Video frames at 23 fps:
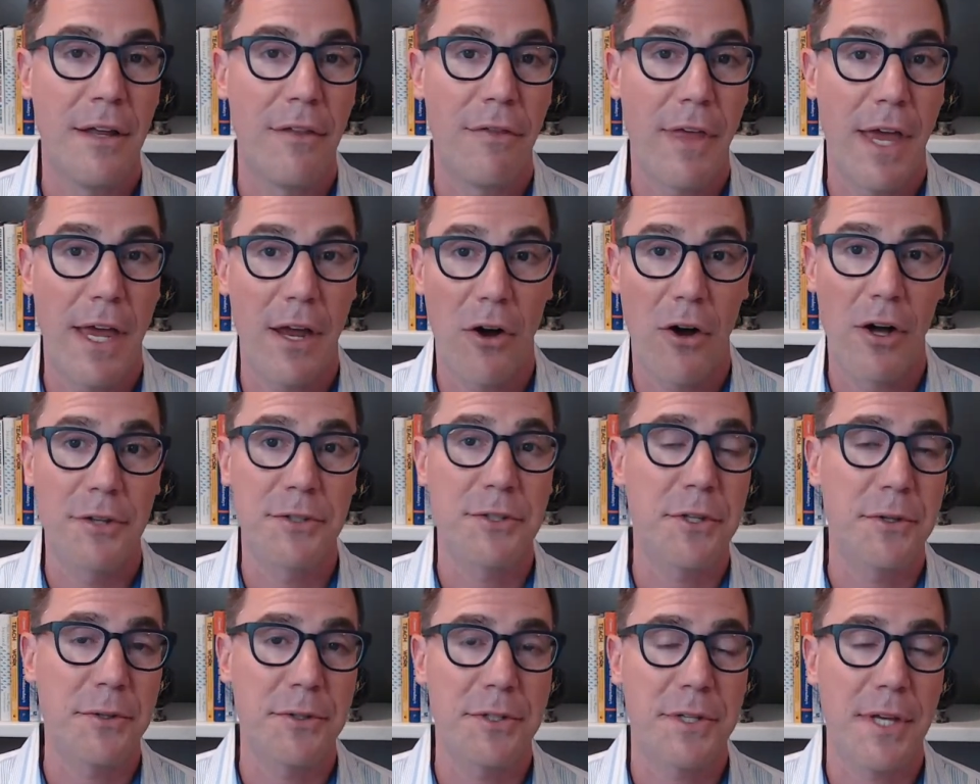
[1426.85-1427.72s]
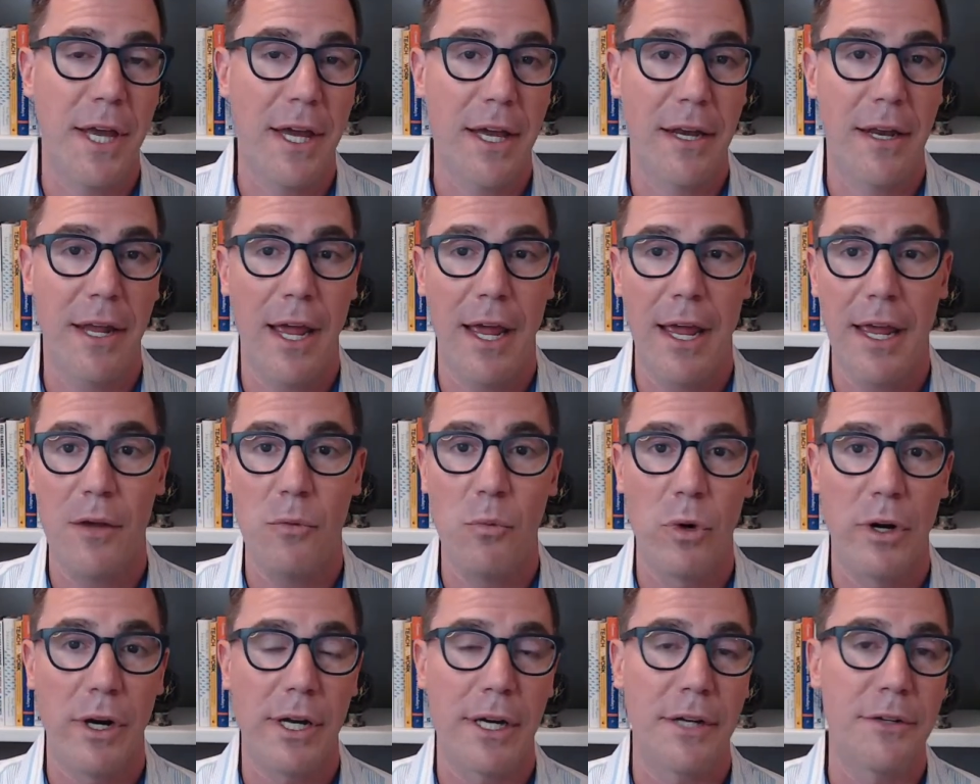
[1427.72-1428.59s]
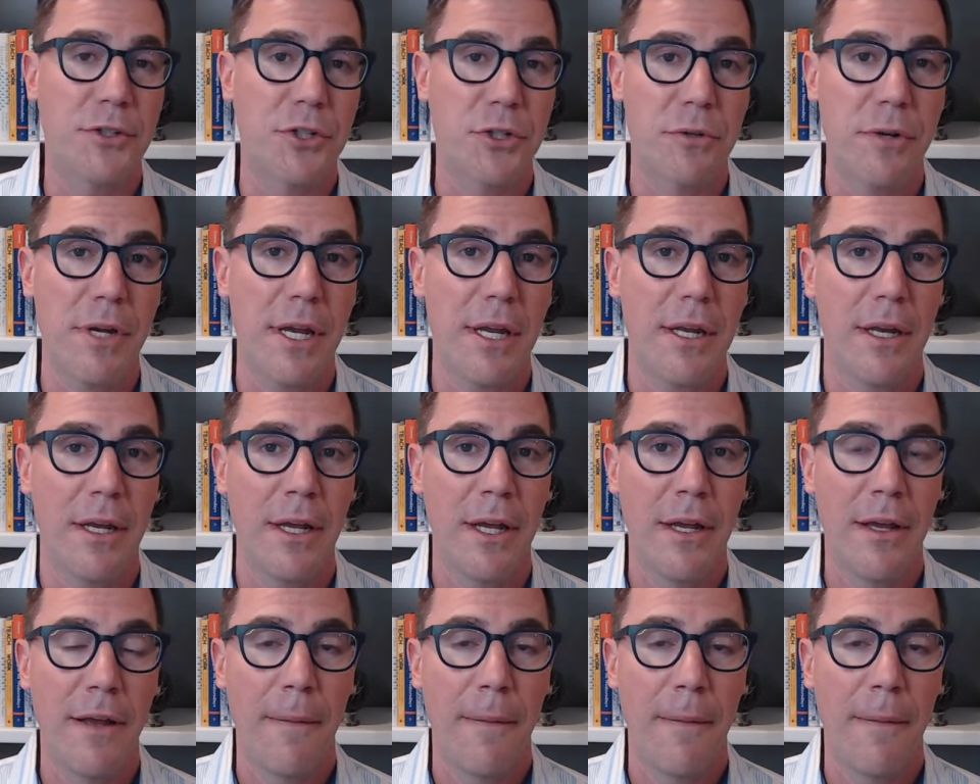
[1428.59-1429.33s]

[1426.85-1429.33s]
they also said, hey, we're going to treat